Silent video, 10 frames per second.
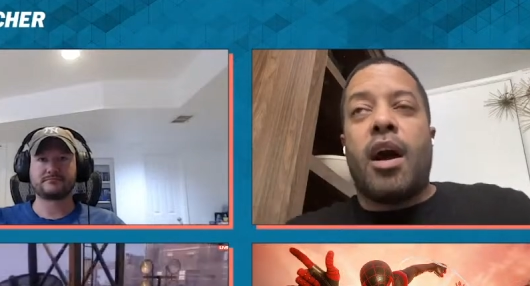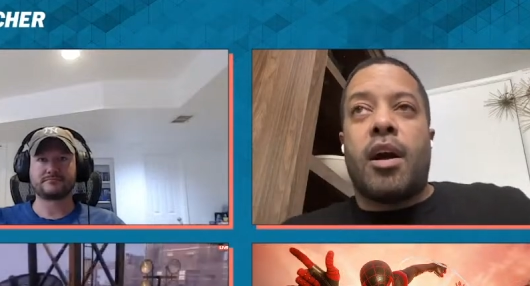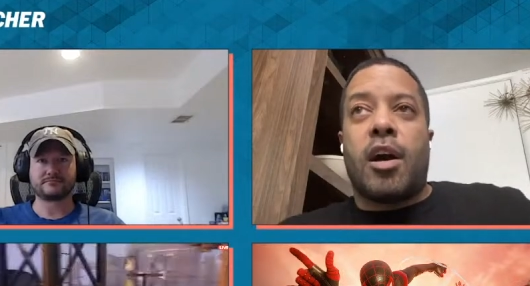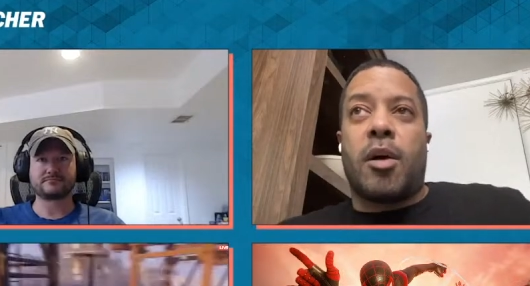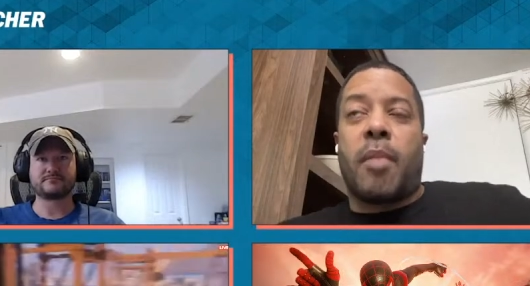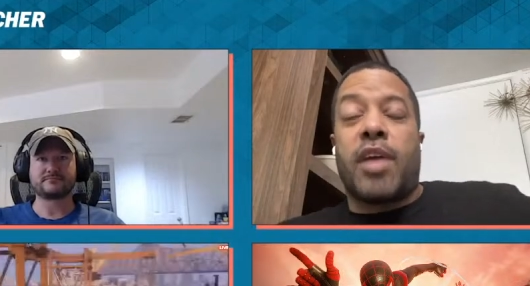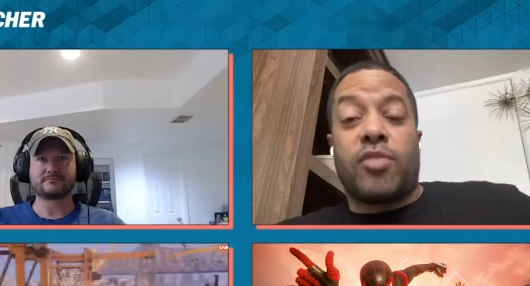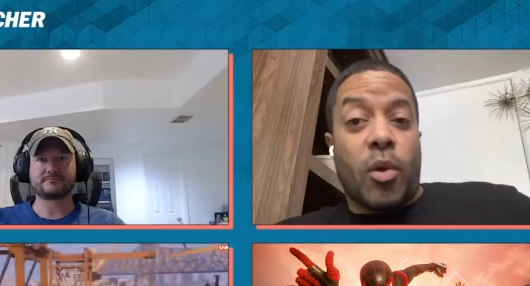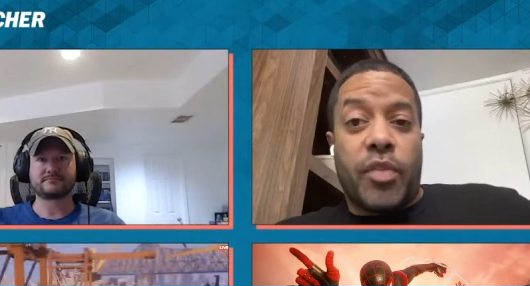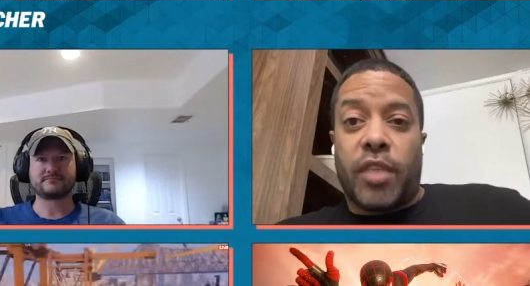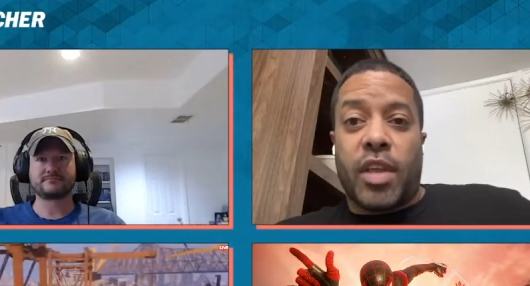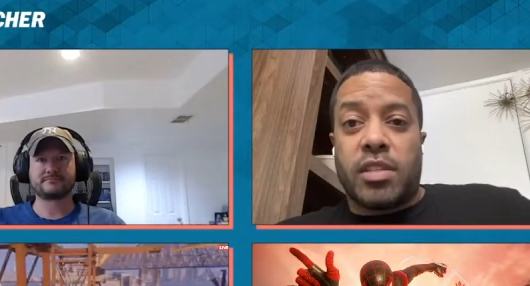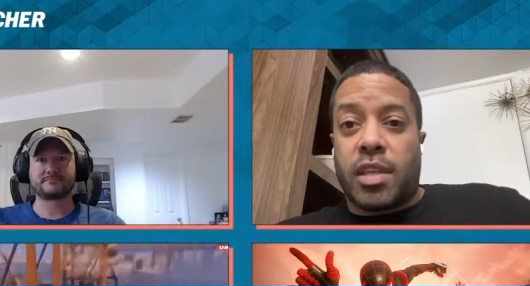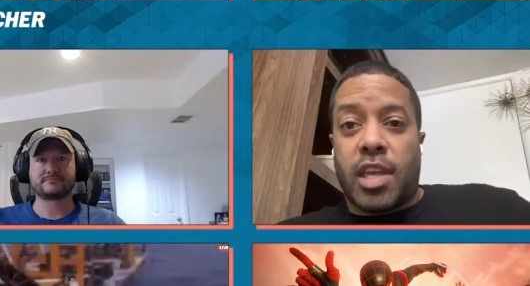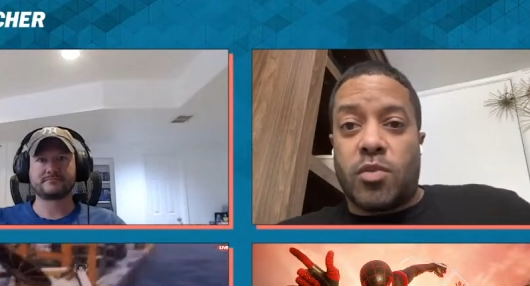Speaker 1: Um, I don't think
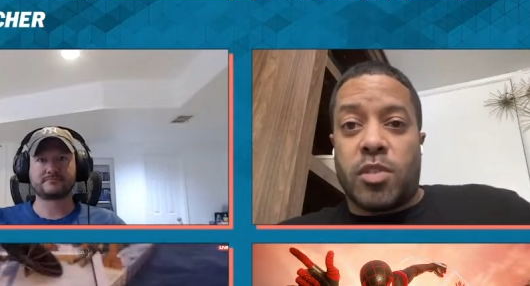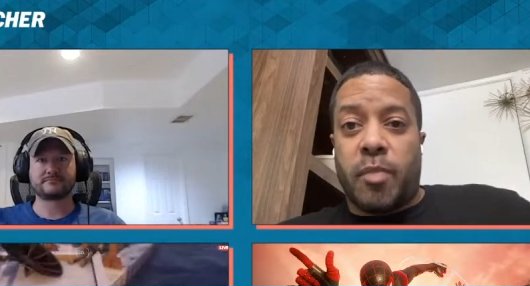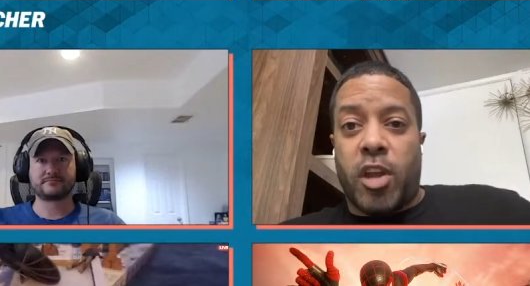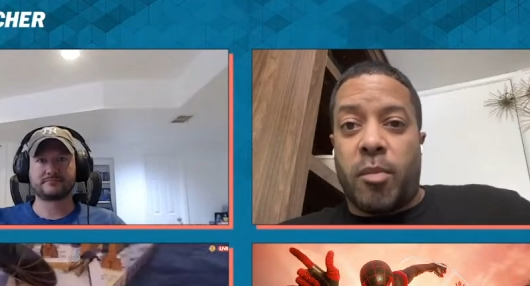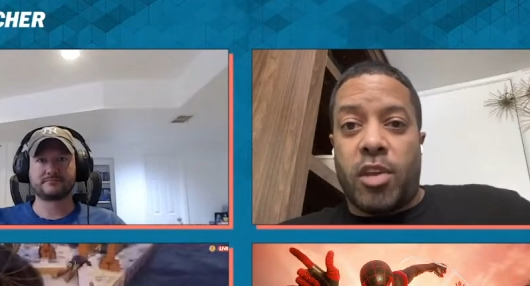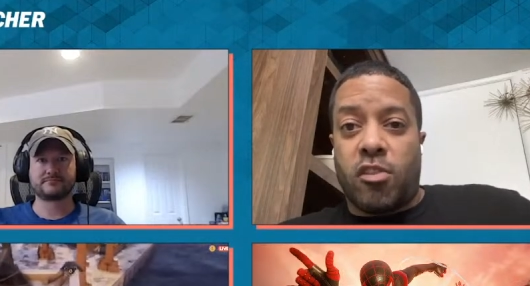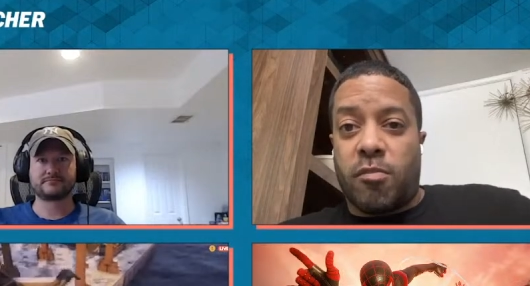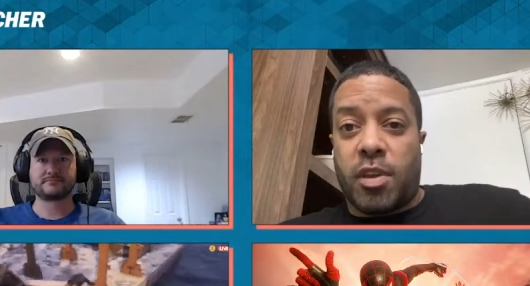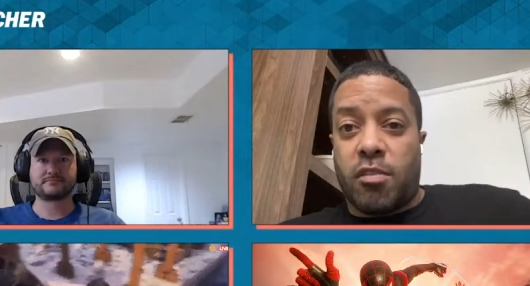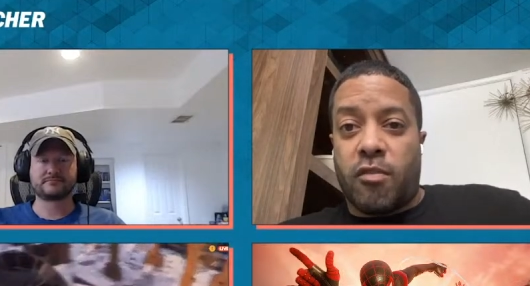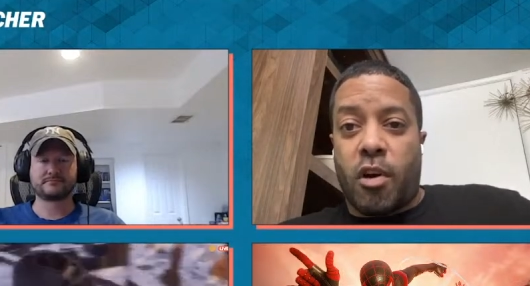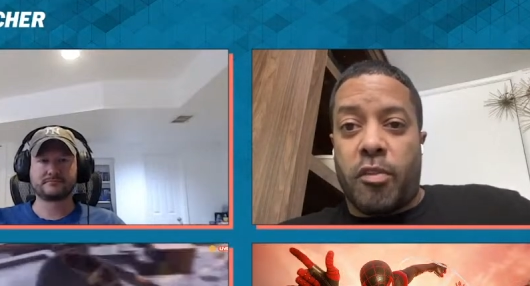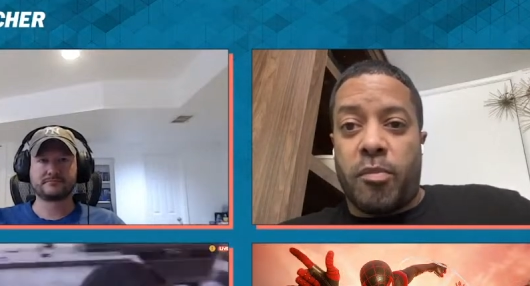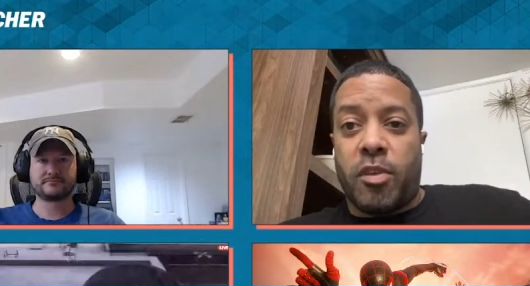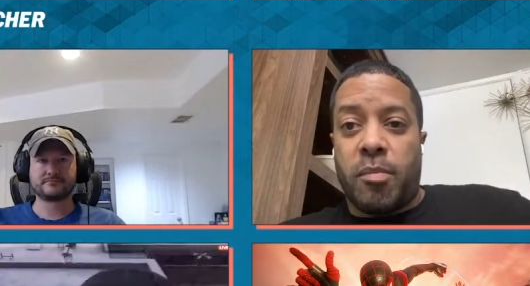that's the case with Spider-Man just because of
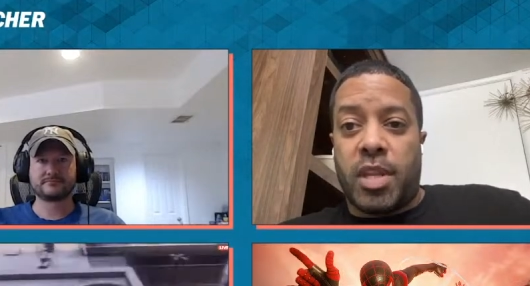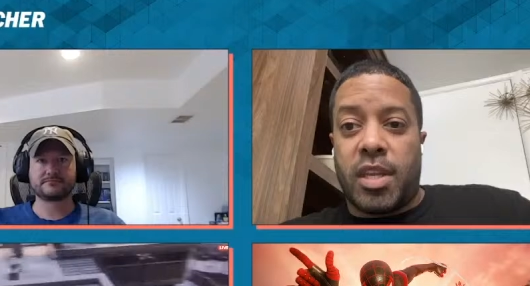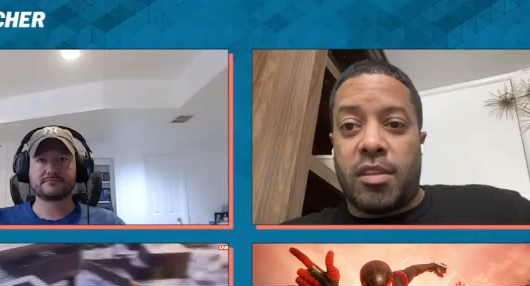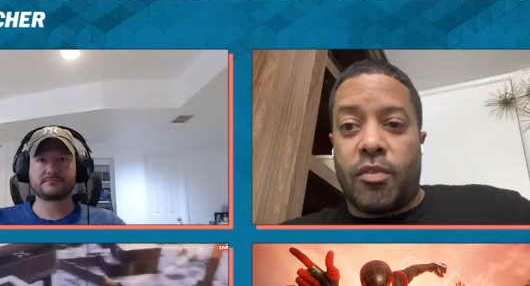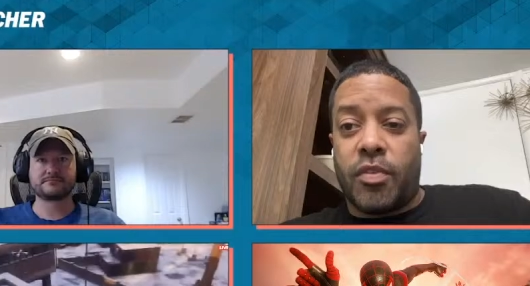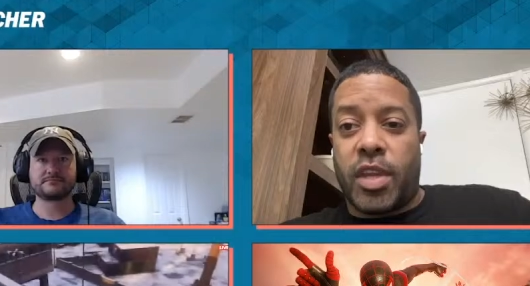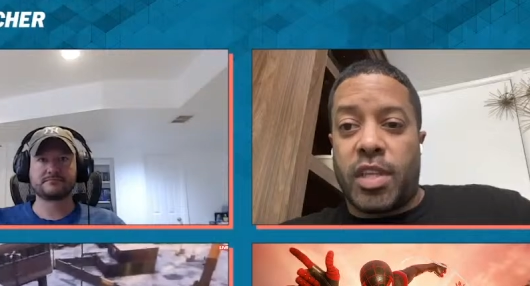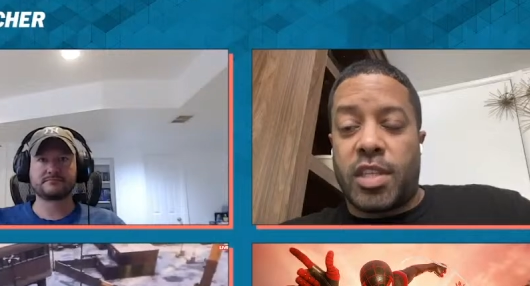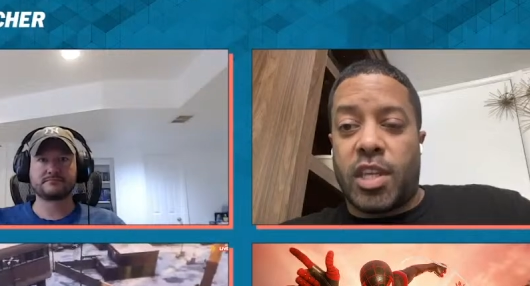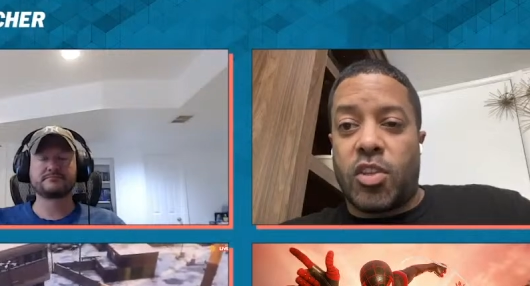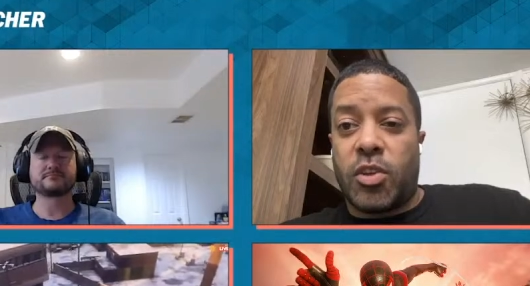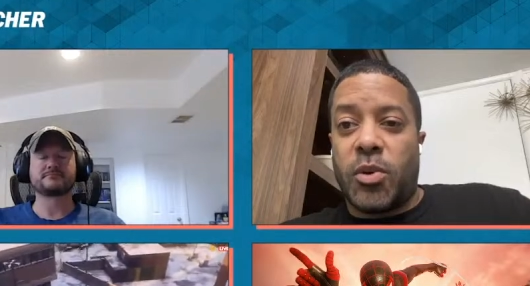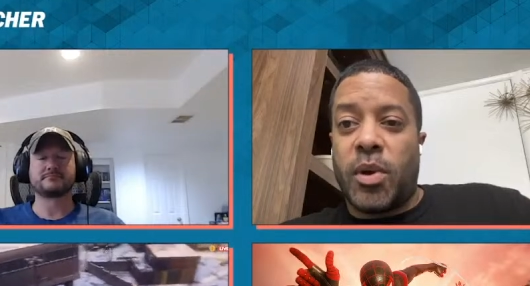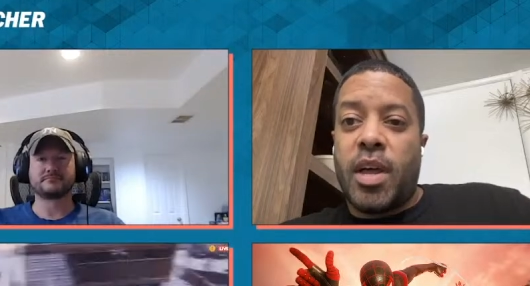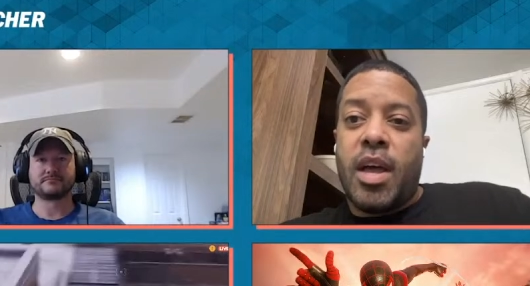all the, the many different things he can
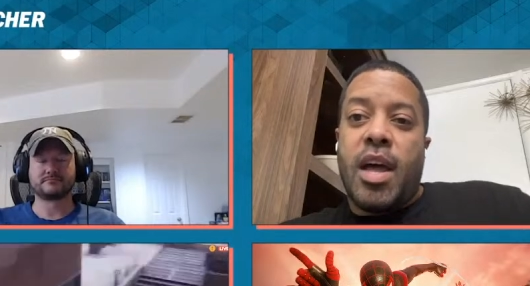do.